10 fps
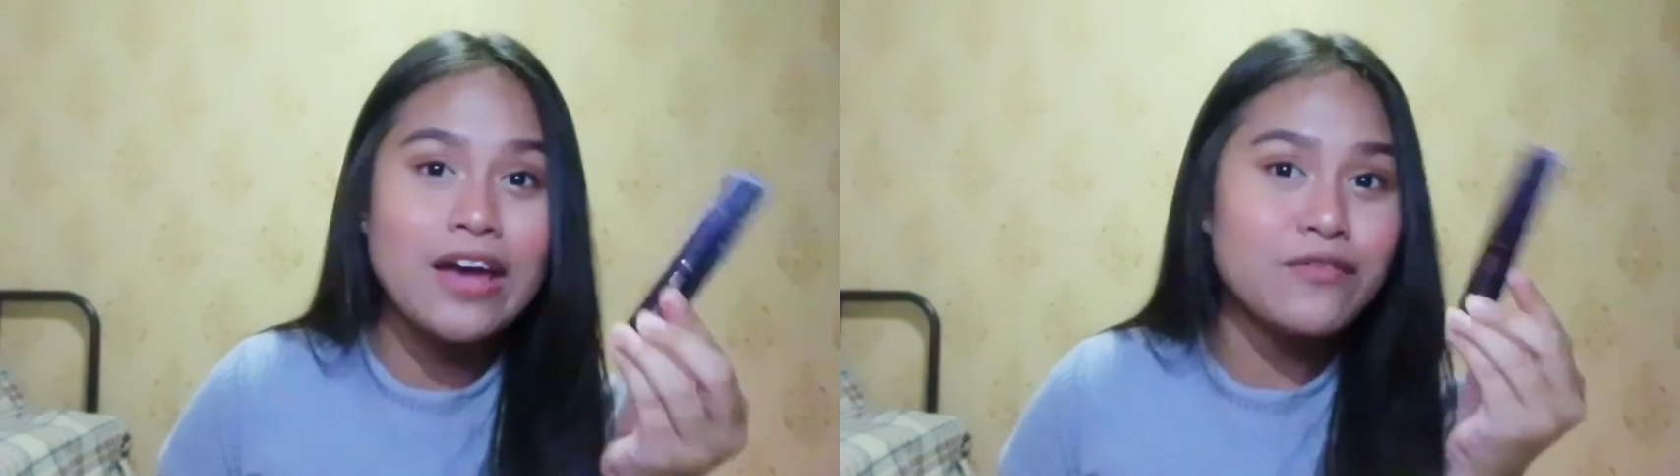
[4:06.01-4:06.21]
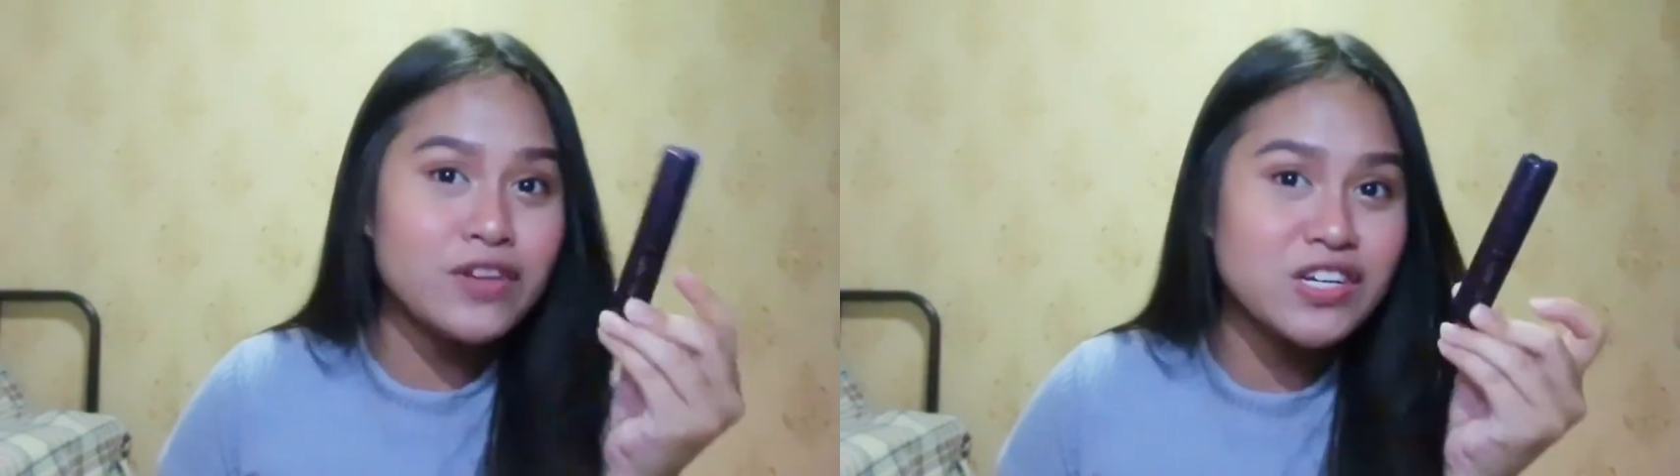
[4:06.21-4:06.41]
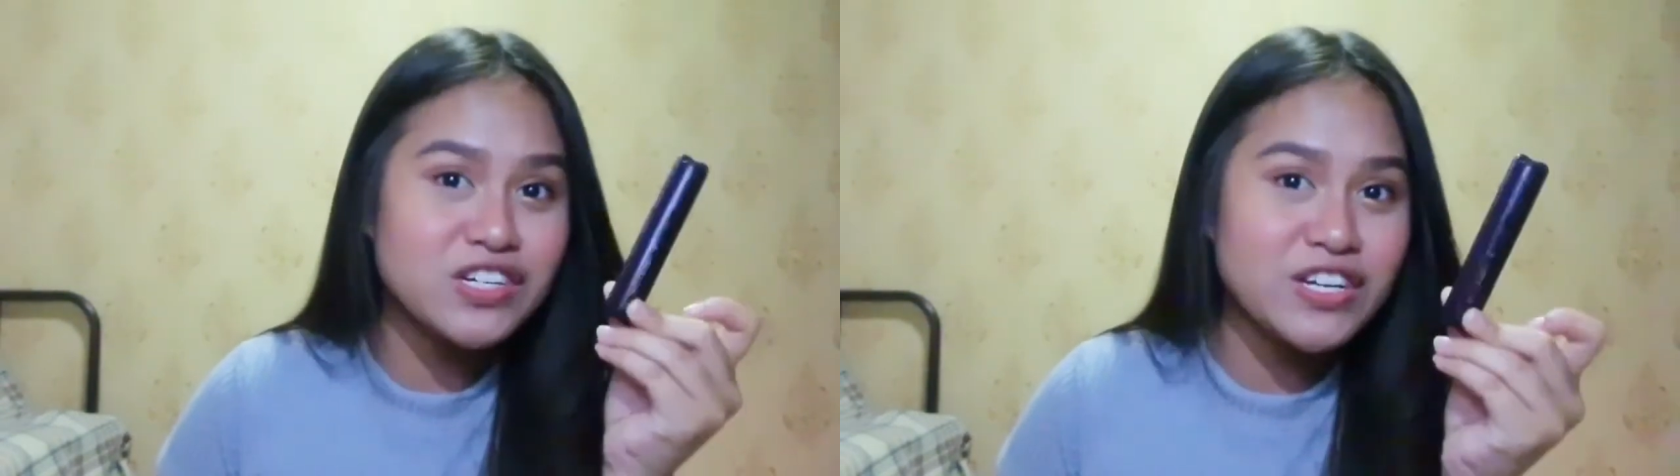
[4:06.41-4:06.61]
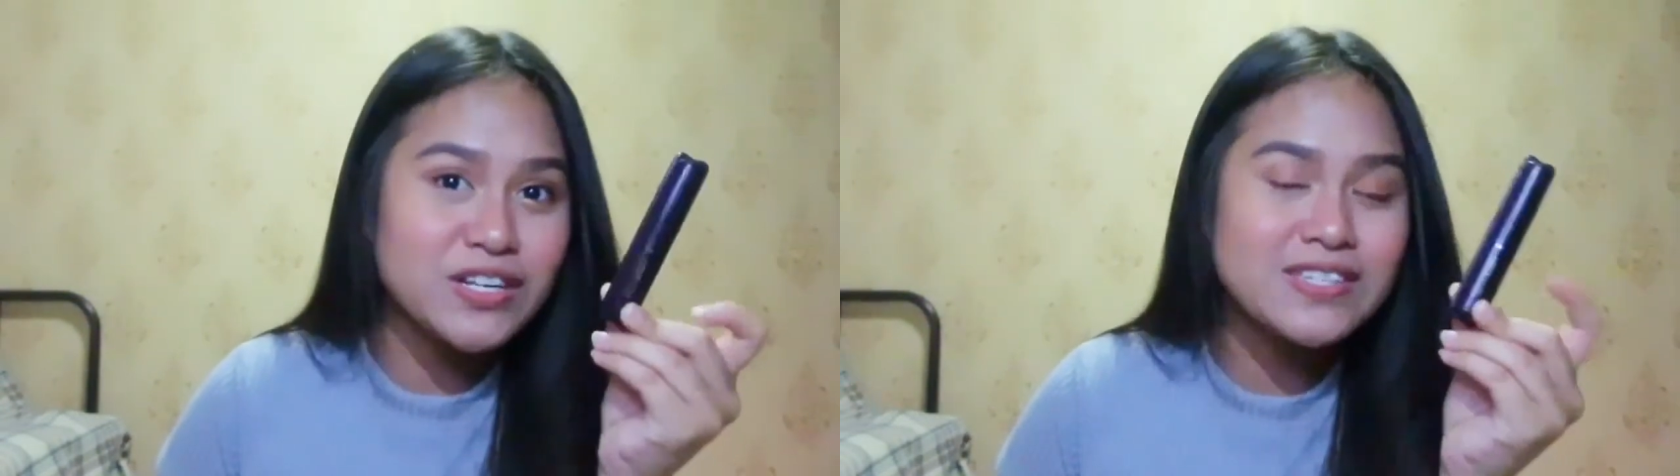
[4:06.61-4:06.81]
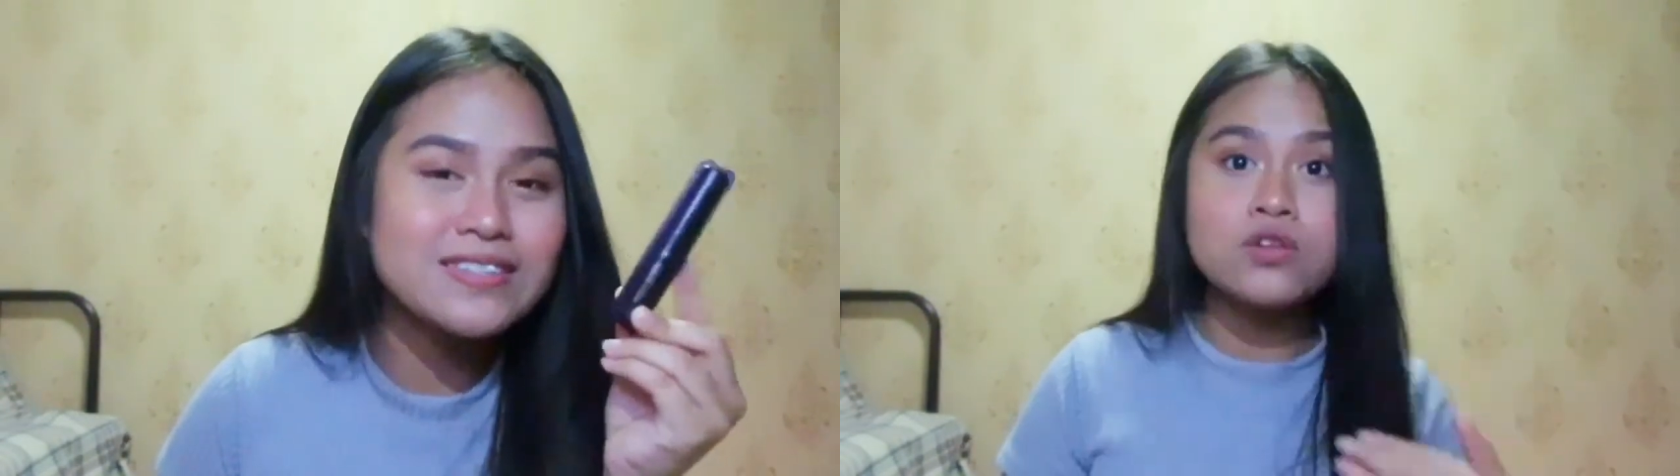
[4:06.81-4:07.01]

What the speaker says: I finish this.